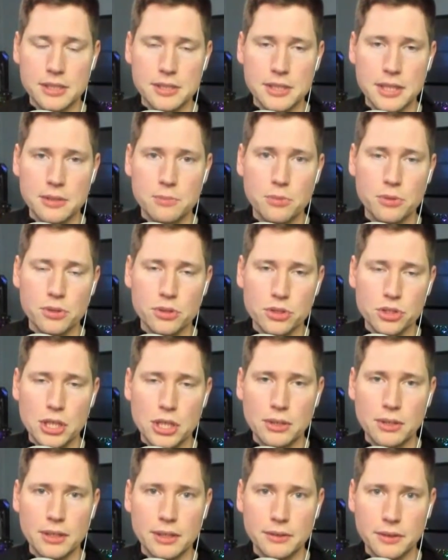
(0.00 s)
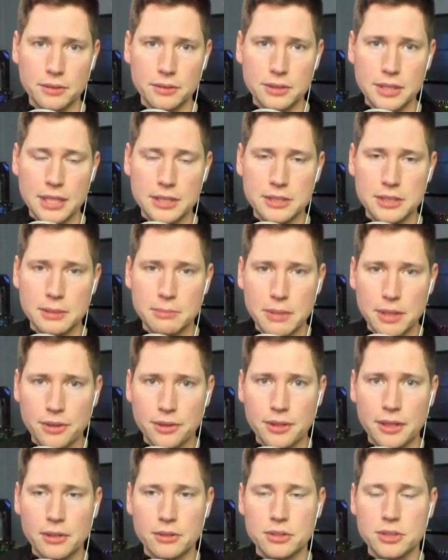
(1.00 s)
because they weren't sharing their testing
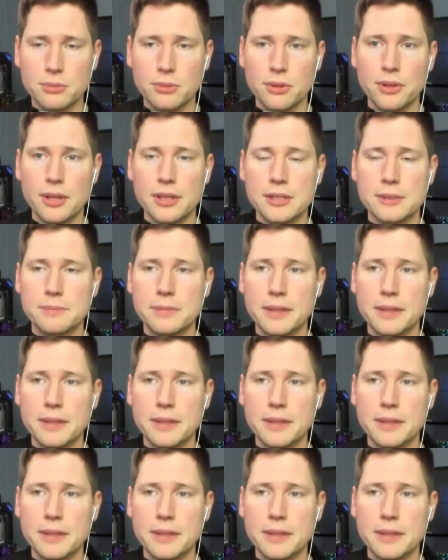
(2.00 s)
methodology with us.